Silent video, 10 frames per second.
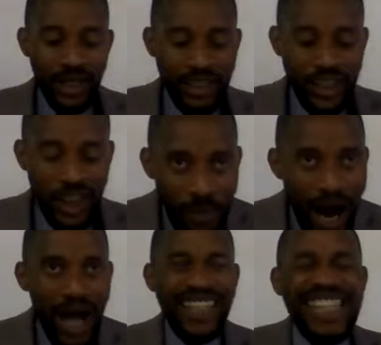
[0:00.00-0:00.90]

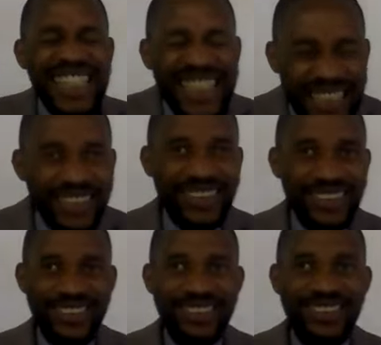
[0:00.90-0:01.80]
Shema,
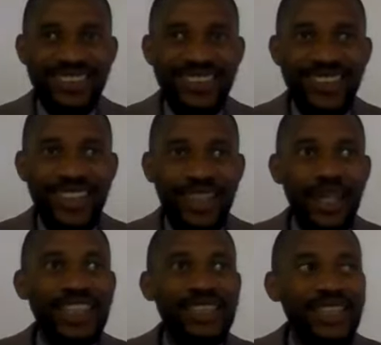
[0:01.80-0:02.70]
listen.
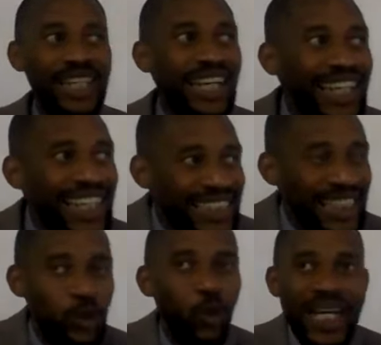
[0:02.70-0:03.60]
It's saying,
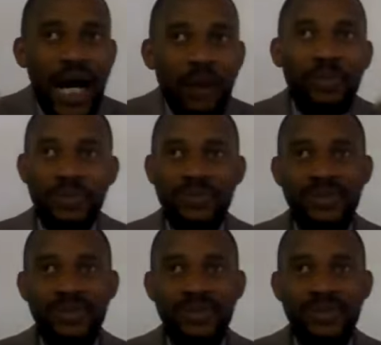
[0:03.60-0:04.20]
listen, wake up.